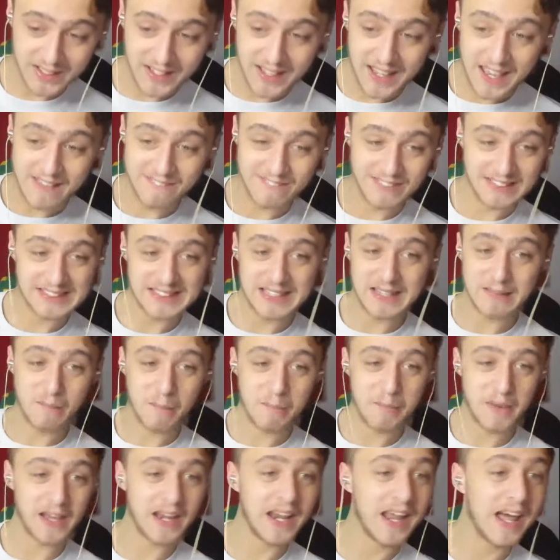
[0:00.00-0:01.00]
If I seem a
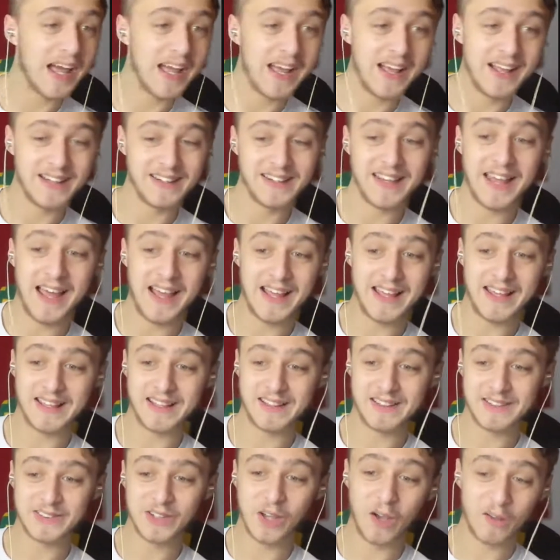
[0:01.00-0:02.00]
bit like
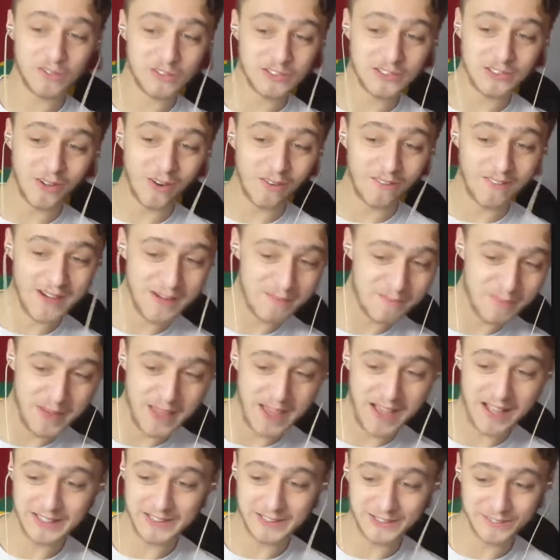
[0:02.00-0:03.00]
sort of stuttering a bit,
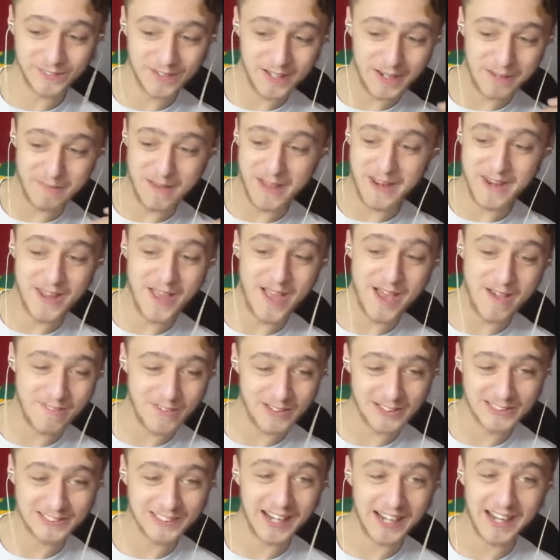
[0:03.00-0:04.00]
I just feel a bit
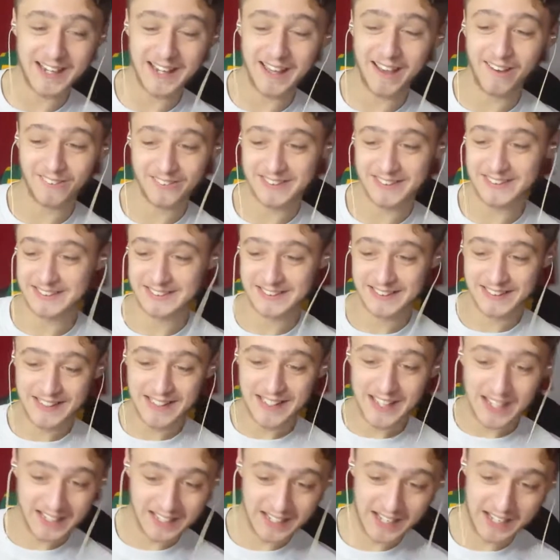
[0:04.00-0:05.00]
nervous right now because,
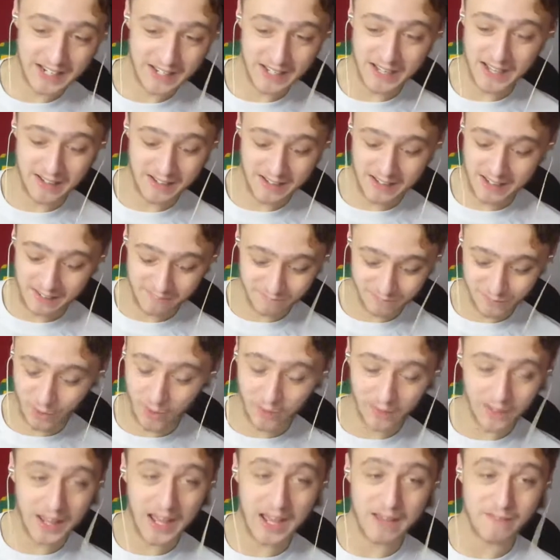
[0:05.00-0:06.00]
again, I've
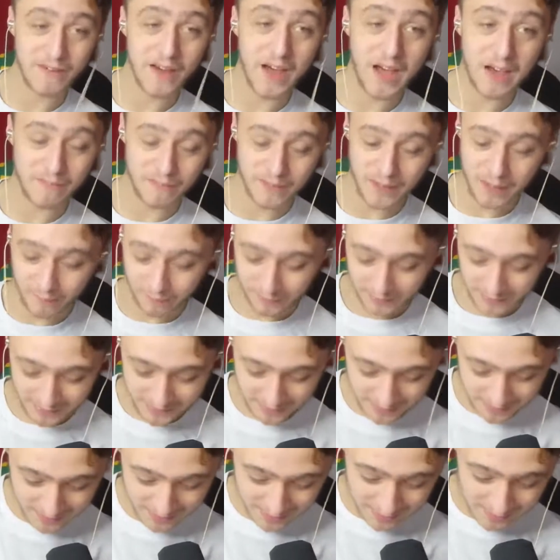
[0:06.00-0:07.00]
gone live half an hour
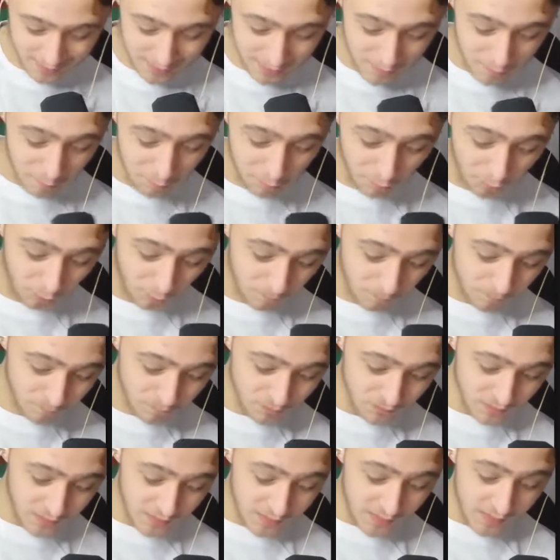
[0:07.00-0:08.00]
late. But
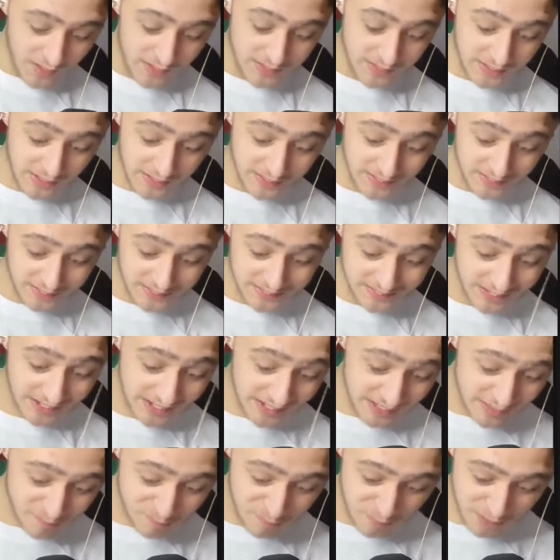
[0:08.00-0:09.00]
at the end of the
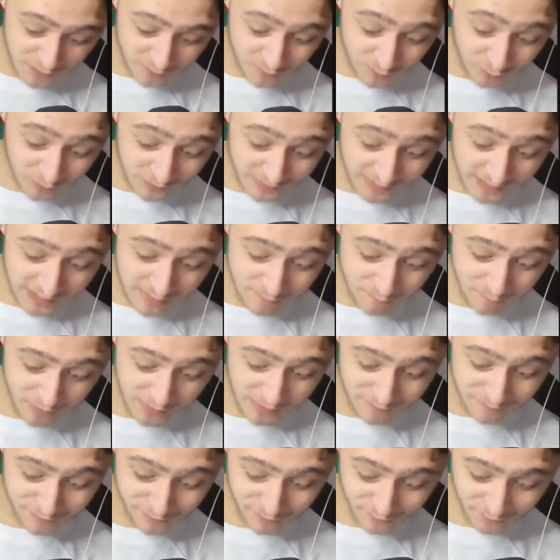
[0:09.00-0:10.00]
day, it's been a good game
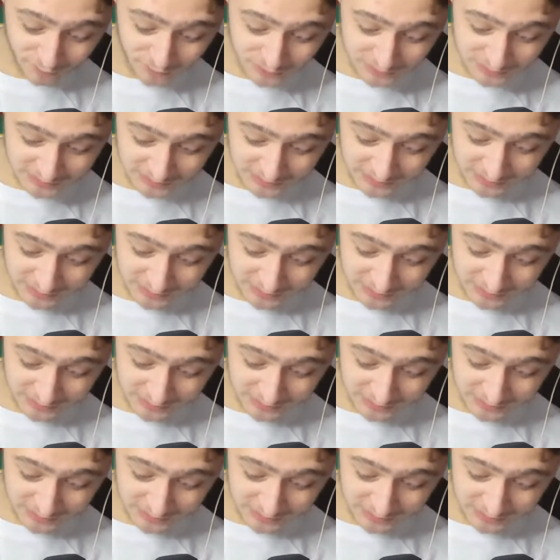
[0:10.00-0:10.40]
week for us.